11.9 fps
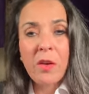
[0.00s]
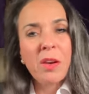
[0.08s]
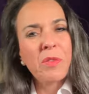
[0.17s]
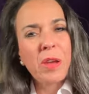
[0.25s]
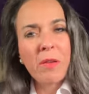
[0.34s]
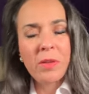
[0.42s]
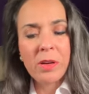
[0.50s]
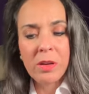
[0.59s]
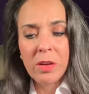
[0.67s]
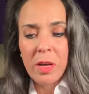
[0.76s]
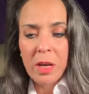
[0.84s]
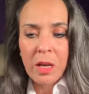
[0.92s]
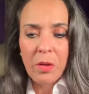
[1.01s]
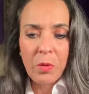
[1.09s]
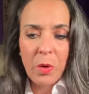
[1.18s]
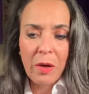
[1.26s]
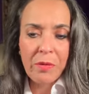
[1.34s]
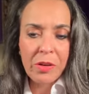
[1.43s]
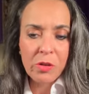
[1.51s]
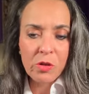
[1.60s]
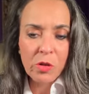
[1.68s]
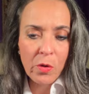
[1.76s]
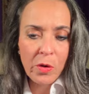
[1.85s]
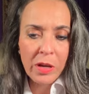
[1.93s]
If you have a if you have an
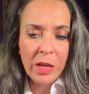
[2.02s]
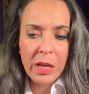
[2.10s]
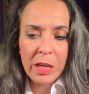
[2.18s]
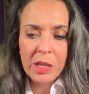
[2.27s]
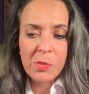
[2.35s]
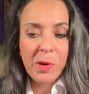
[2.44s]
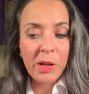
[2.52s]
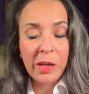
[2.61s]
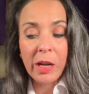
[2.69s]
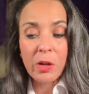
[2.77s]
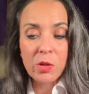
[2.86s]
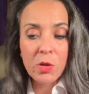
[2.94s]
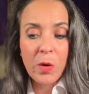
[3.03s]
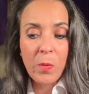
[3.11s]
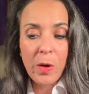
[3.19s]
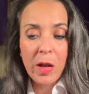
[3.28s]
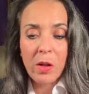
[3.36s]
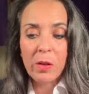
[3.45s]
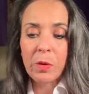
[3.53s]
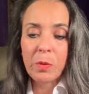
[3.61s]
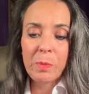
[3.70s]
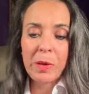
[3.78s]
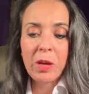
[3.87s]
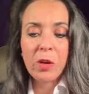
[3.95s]
attorney, he's probably not doing well. It
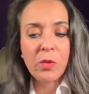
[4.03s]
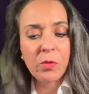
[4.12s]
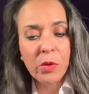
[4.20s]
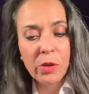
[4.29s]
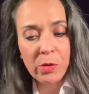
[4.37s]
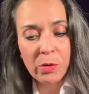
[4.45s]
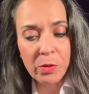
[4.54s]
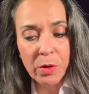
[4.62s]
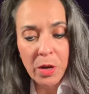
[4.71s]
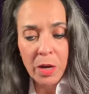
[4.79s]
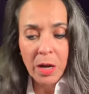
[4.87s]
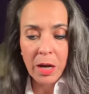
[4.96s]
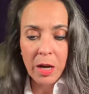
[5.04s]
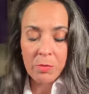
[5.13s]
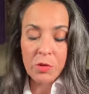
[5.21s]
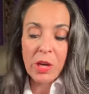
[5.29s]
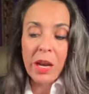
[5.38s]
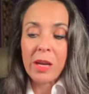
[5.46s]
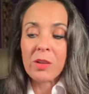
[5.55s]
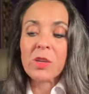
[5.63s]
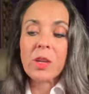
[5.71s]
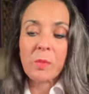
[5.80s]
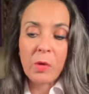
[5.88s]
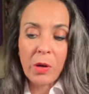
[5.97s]
would be good for you to uh, change
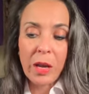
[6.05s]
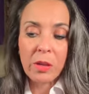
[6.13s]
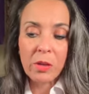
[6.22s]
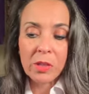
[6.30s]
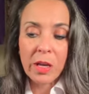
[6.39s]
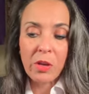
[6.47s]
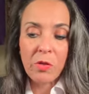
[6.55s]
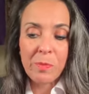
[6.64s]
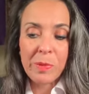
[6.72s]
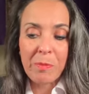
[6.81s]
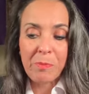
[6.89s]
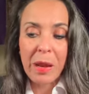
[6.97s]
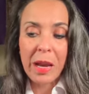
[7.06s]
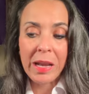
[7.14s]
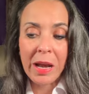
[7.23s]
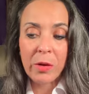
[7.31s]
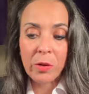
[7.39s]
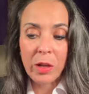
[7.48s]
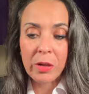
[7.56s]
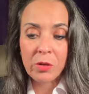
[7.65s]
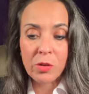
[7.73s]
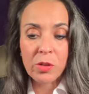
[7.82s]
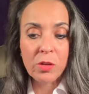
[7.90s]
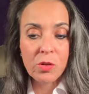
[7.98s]
him. Okay, it looks like you've been paying out a lot
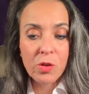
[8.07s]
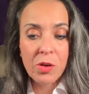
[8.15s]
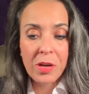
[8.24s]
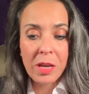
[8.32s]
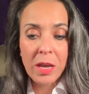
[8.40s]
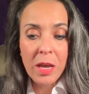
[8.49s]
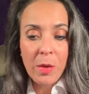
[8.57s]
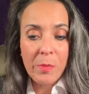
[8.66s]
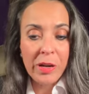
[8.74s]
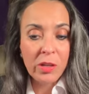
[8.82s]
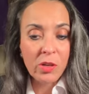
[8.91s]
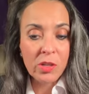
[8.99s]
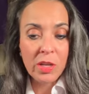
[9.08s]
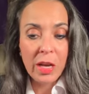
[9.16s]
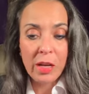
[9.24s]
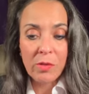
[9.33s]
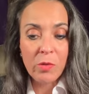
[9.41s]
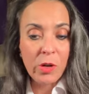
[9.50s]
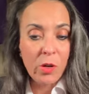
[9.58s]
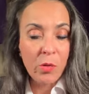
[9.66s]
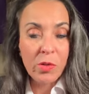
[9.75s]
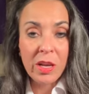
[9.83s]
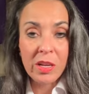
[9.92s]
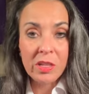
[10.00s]
to the attorney, but it looks like you know
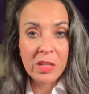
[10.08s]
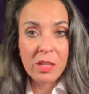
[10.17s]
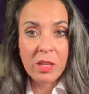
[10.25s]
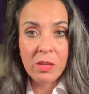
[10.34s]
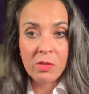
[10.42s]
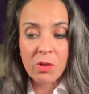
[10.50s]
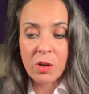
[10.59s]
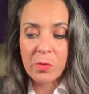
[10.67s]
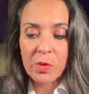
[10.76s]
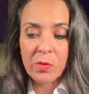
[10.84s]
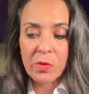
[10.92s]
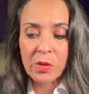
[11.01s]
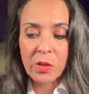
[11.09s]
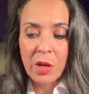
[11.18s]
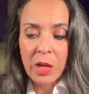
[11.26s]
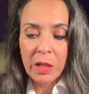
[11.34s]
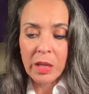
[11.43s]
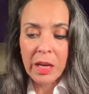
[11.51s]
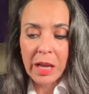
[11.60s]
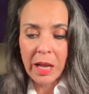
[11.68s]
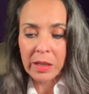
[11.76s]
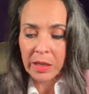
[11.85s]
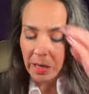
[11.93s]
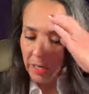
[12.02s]
things in in terms of the
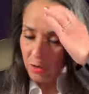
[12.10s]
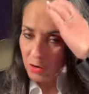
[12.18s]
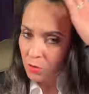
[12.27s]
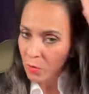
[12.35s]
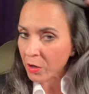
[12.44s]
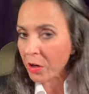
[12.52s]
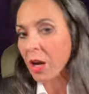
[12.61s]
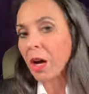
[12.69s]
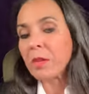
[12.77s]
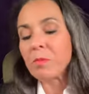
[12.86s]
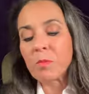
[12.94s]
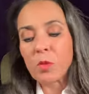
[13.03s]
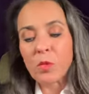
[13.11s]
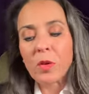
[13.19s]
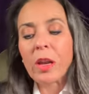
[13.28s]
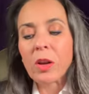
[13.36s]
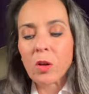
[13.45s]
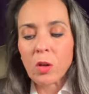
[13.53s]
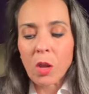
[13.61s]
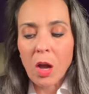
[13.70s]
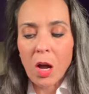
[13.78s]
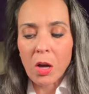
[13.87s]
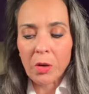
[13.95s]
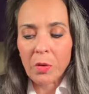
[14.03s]
legality issue are not moving
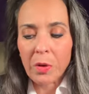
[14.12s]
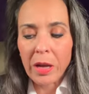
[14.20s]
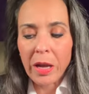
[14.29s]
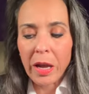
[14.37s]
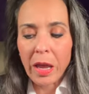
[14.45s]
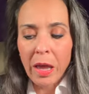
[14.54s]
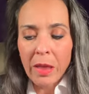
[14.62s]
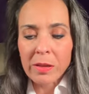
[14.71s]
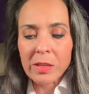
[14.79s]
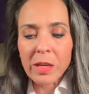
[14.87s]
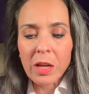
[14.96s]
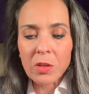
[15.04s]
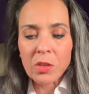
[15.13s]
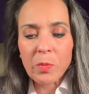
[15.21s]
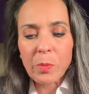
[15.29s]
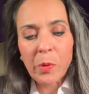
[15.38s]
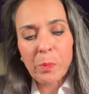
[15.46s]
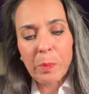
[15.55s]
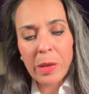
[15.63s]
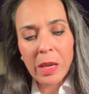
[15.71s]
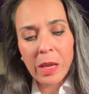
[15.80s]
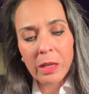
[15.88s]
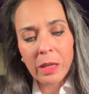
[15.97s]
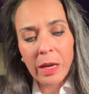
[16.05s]
along. Okay, this can also
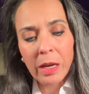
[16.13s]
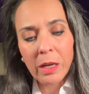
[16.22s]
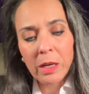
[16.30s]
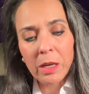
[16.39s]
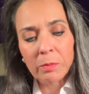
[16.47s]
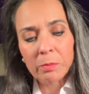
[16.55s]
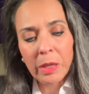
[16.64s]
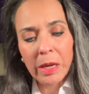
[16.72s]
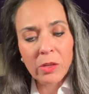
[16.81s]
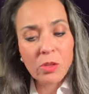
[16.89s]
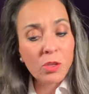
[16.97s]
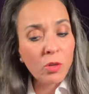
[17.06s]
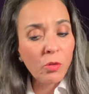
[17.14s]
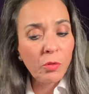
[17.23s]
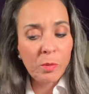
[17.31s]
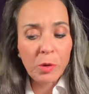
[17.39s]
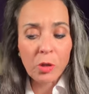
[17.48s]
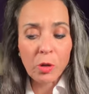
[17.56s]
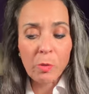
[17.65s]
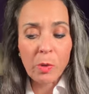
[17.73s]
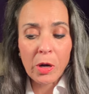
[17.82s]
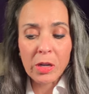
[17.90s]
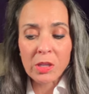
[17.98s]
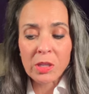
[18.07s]
be like a um, like a suit from a third
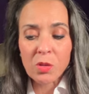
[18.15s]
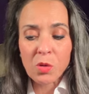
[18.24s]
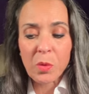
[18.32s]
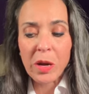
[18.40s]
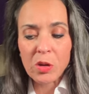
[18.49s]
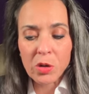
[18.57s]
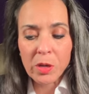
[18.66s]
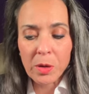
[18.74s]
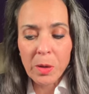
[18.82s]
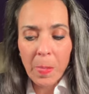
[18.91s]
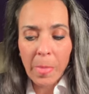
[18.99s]
party situation.